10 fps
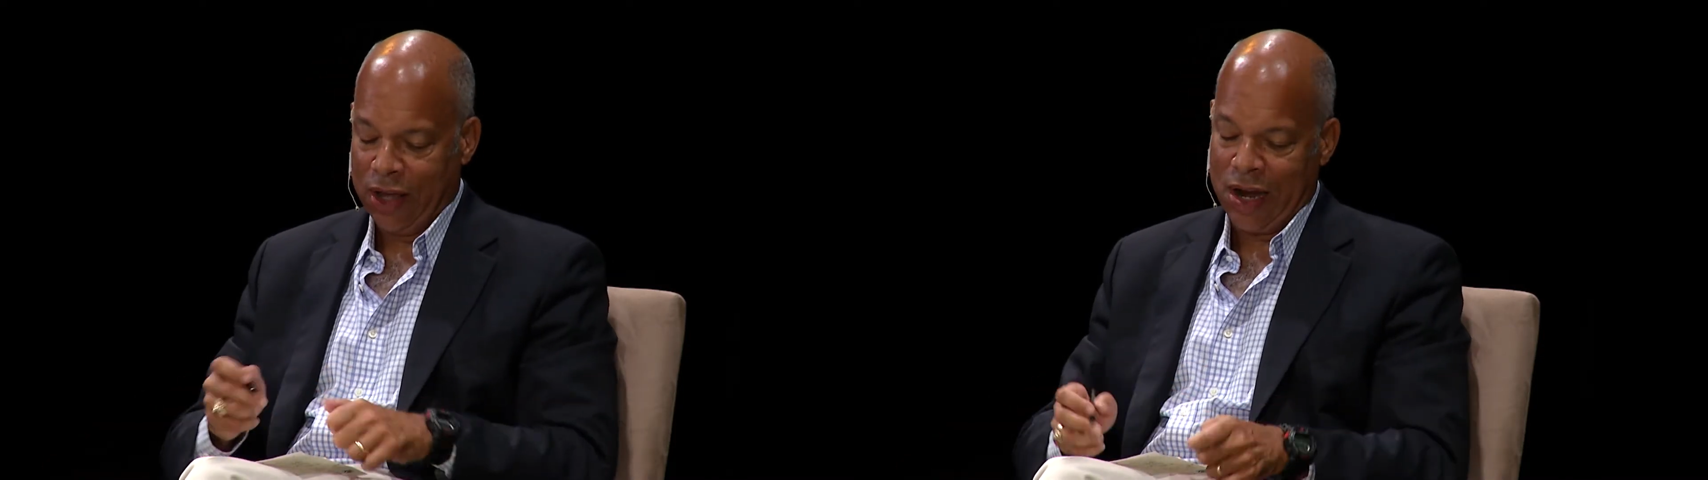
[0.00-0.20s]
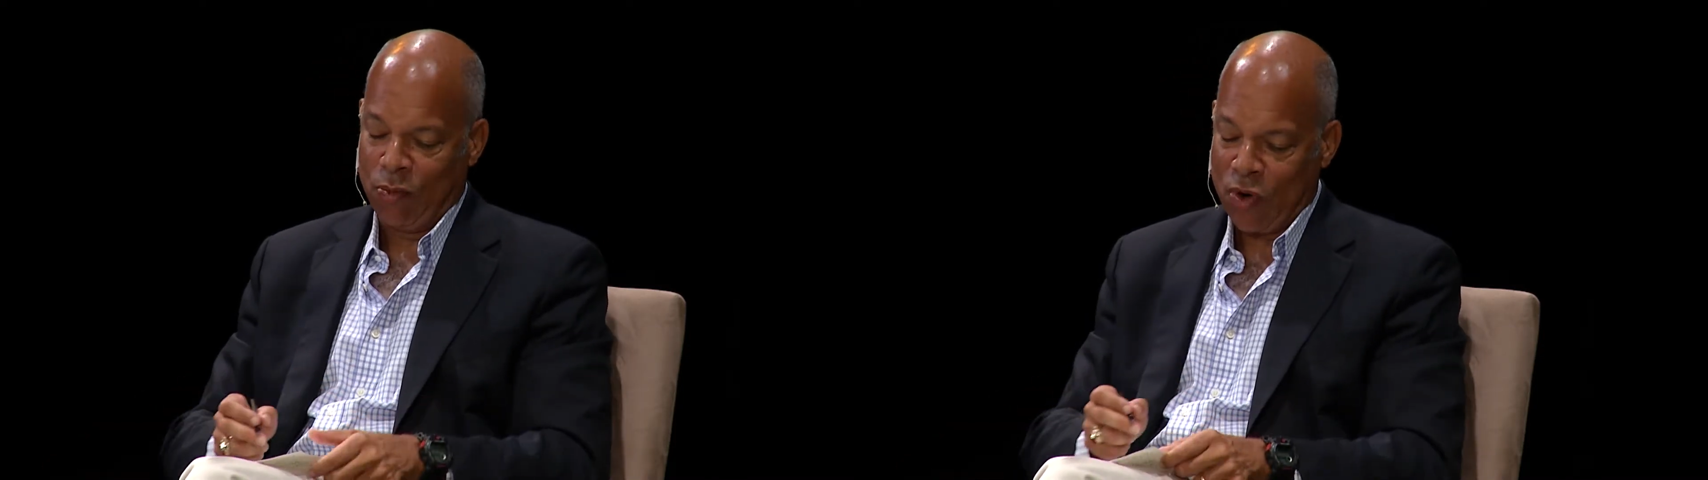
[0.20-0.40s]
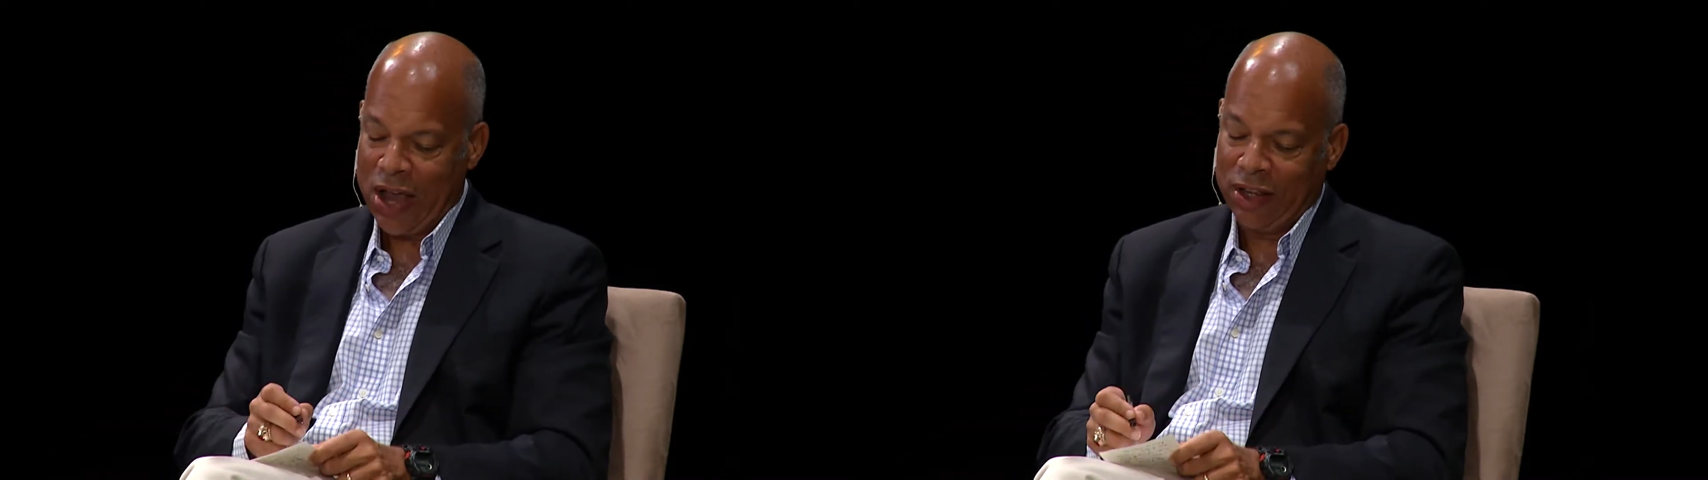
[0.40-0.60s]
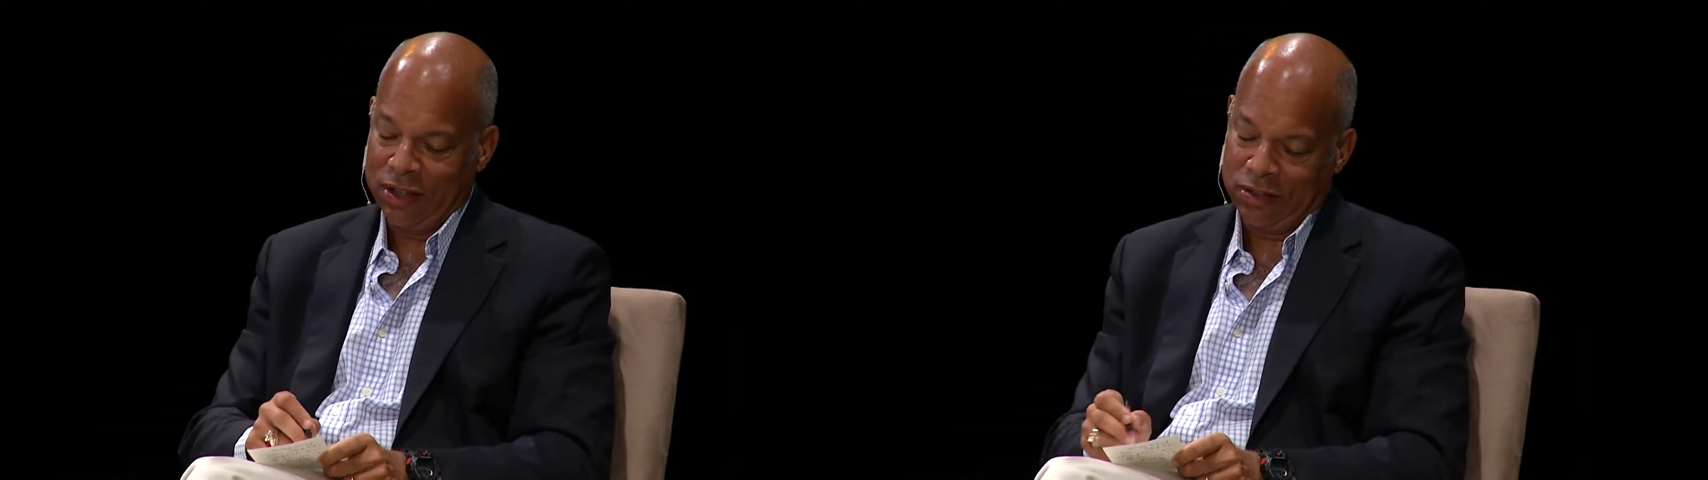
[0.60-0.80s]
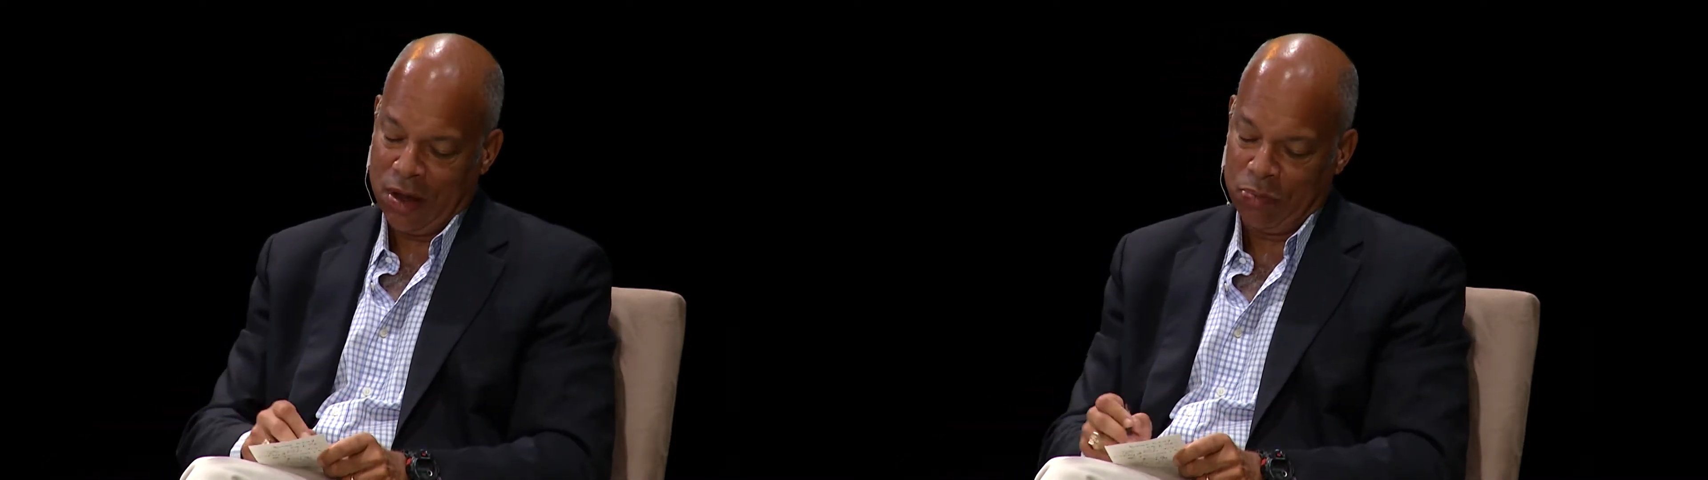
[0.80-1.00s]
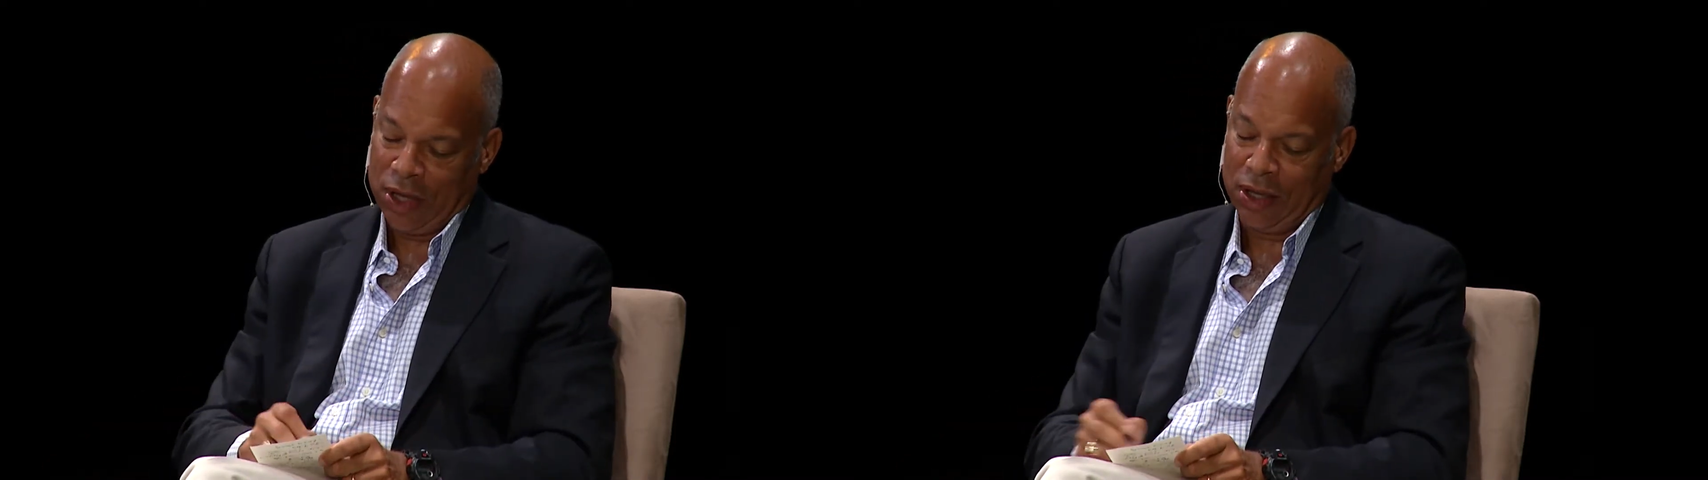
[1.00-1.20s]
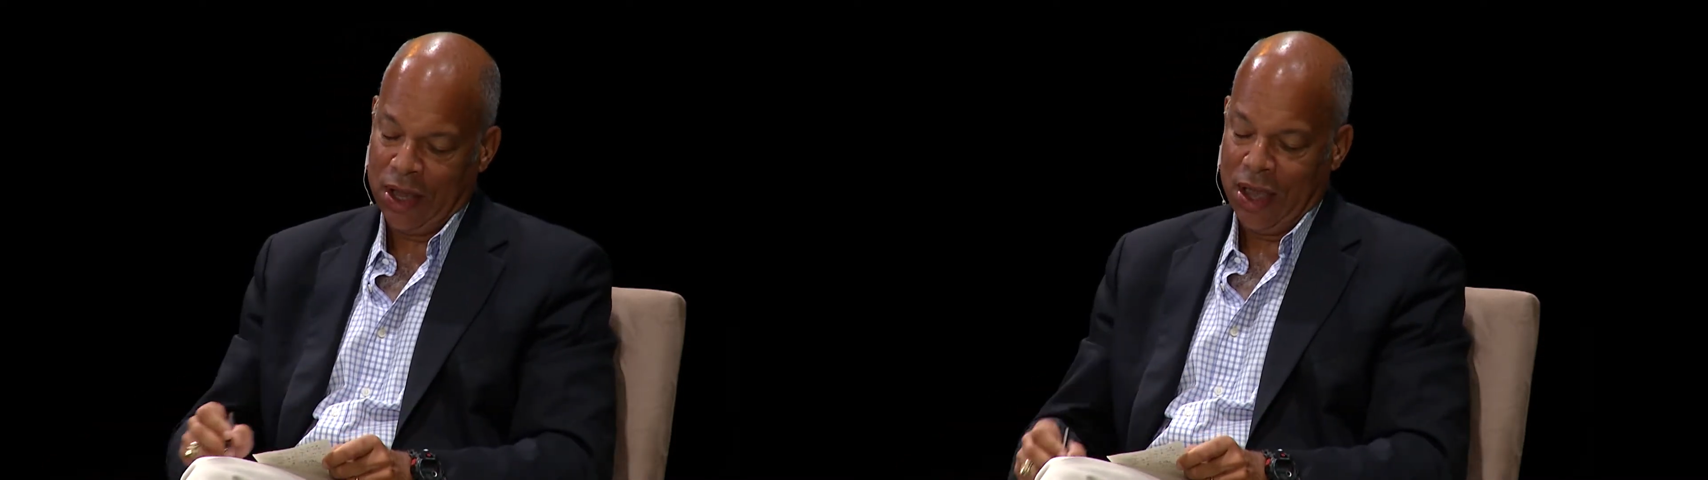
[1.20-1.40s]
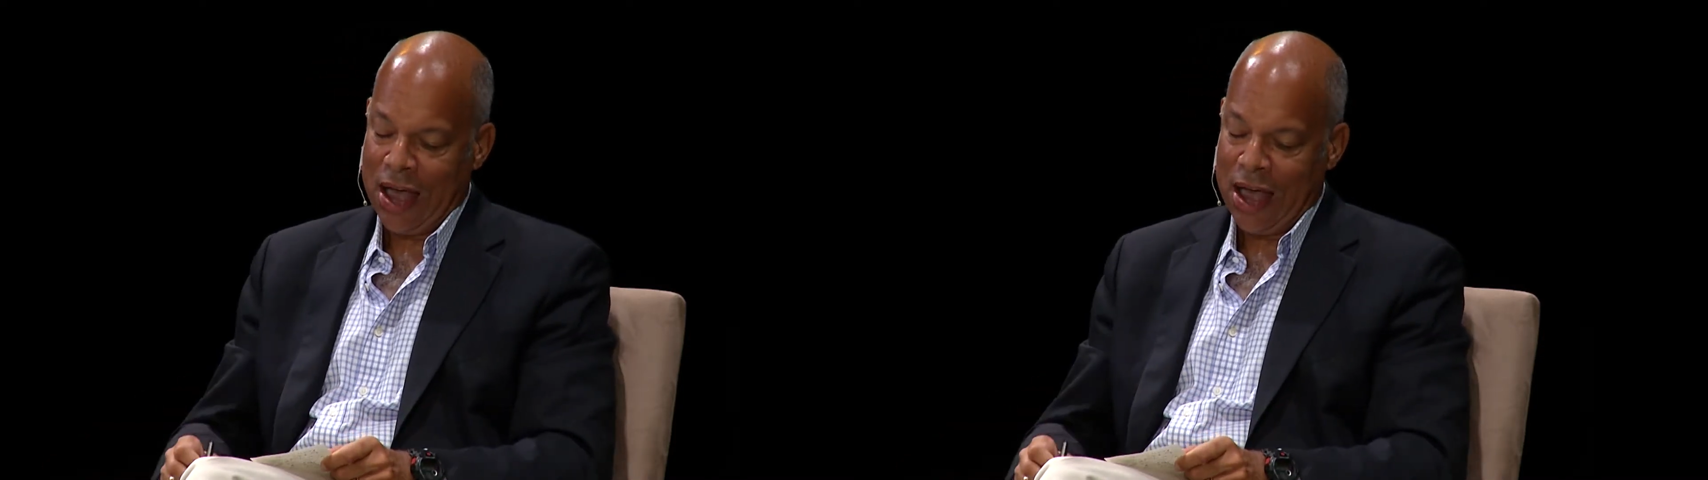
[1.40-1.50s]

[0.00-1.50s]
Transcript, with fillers: and I'm writing something,